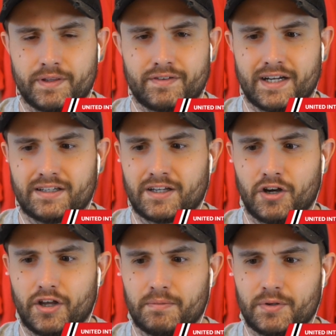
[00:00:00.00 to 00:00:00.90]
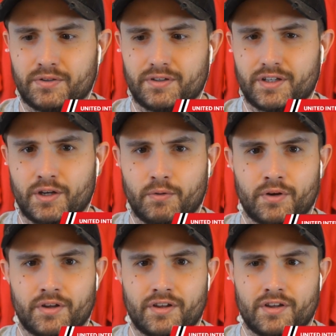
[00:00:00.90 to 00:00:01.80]
They kind of got him, and you know,
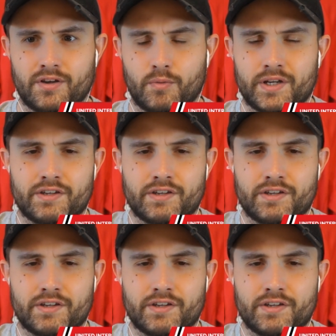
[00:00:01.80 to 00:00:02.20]
when